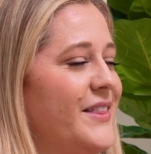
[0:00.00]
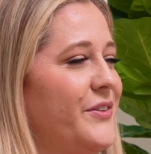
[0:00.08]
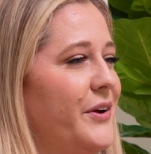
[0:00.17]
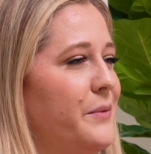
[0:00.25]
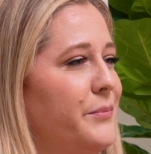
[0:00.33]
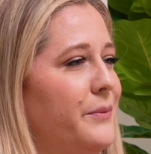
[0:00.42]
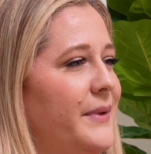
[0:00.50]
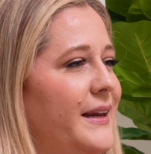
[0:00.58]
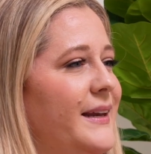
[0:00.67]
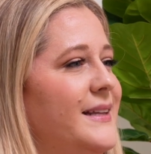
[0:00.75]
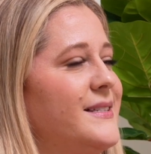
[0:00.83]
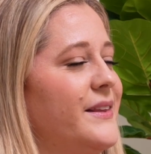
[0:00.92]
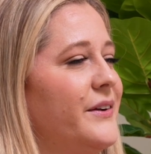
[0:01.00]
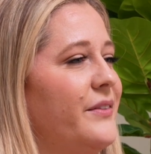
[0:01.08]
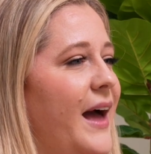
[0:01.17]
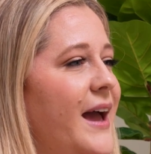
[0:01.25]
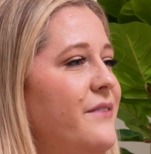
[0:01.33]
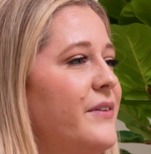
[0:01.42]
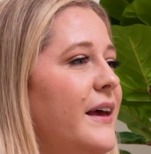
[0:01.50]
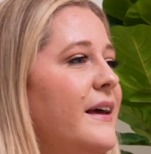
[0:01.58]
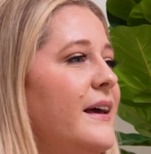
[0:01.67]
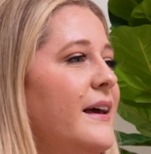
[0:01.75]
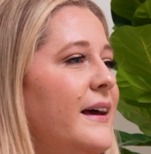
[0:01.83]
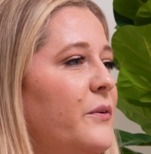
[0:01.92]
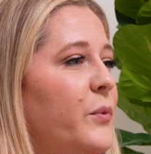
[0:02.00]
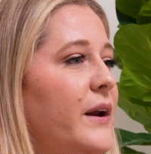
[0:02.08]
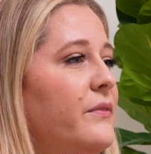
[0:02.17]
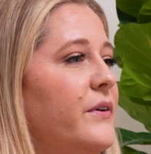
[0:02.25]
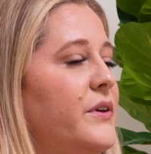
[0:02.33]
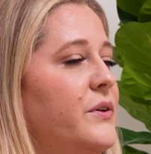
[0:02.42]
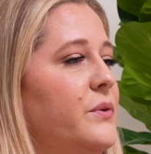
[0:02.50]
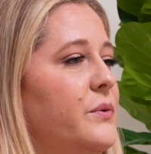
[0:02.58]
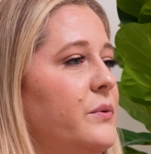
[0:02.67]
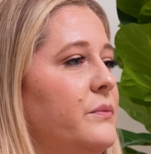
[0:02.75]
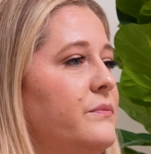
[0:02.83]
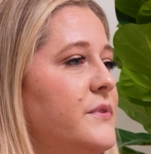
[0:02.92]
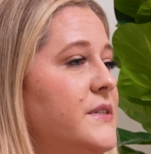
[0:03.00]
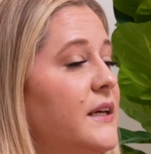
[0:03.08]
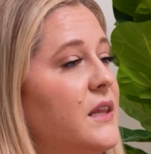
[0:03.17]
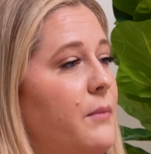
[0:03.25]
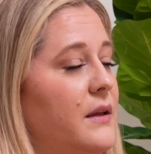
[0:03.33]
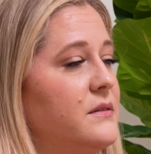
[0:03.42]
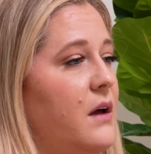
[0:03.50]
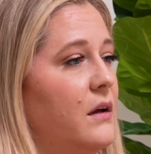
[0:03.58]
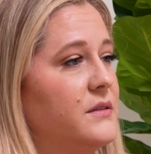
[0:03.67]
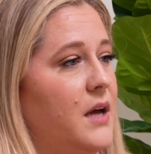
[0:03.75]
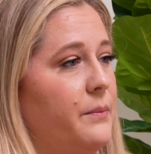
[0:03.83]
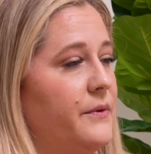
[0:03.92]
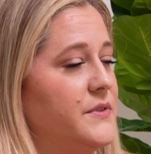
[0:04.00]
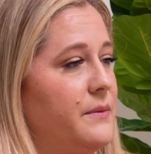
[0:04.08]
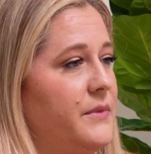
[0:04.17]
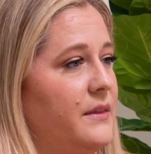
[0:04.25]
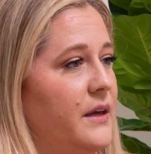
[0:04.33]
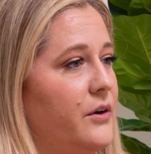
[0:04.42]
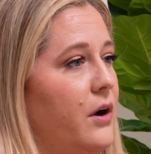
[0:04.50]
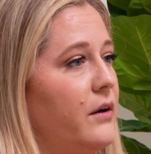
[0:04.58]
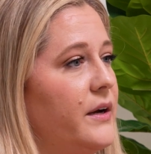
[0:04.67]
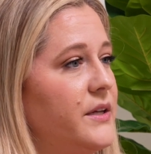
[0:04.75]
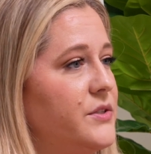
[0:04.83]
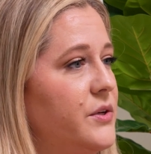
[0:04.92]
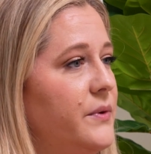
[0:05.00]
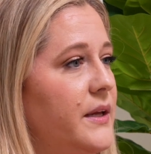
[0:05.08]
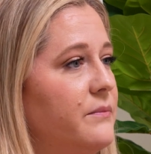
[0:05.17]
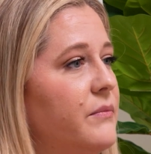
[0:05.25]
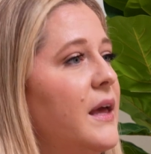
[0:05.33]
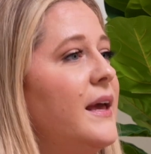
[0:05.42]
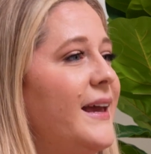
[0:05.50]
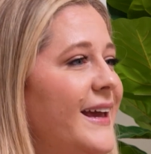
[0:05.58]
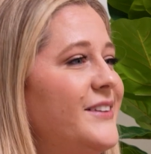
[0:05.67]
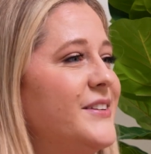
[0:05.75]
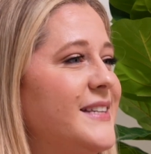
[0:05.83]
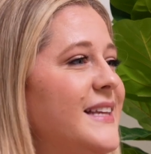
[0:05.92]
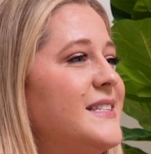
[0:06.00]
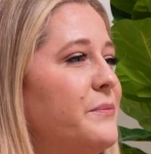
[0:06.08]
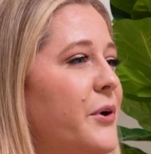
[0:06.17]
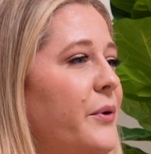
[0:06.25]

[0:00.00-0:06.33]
that they're implementing into their life. Whenever you stick them on top of something that you're already doing, it just ends up